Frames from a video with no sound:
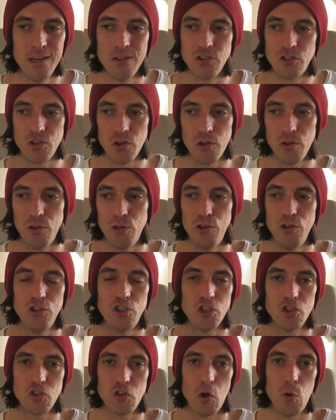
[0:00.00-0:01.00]
So you
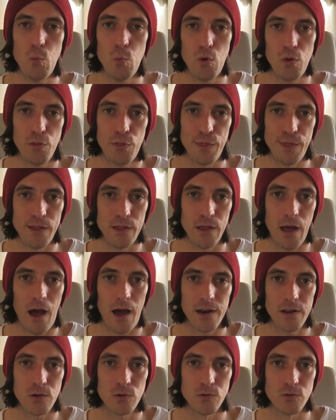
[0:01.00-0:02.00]
just don't want
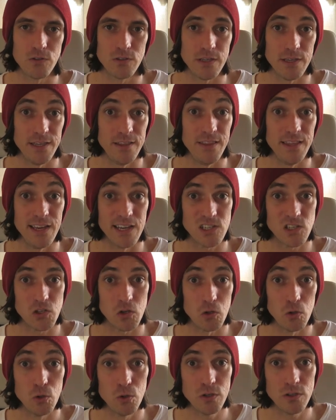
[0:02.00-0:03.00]
articles in the
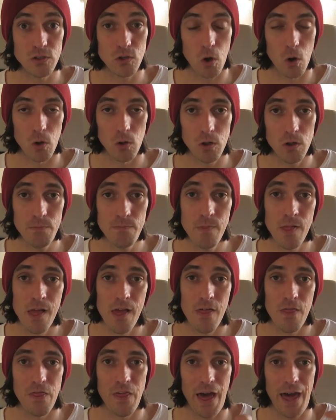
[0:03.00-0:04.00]
excluded column
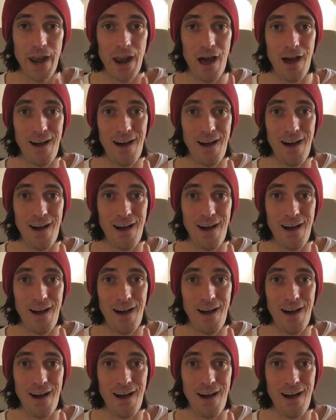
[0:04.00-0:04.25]
that